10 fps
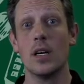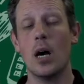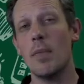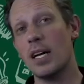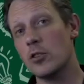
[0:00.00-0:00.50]
Oh
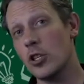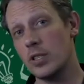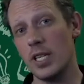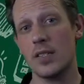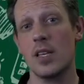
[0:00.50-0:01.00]
my
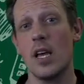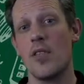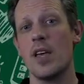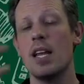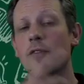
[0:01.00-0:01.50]
goodness,
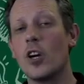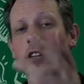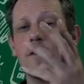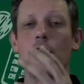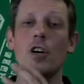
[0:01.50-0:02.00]
then I've got to
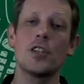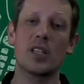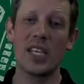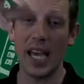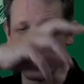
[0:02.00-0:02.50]
first
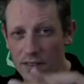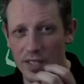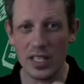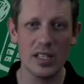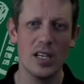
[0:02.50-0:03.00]
get
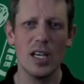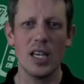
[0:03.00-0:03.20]
the